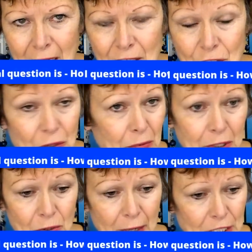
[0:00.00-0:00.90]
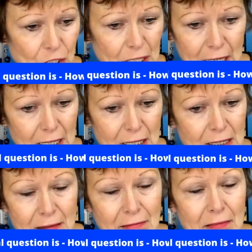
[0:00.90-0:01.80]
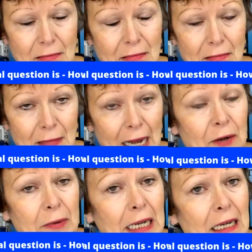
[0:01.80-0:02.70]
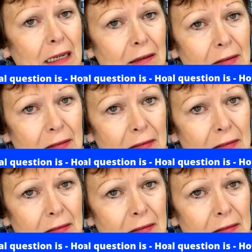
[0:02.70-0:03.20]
So the real question is how do we heal?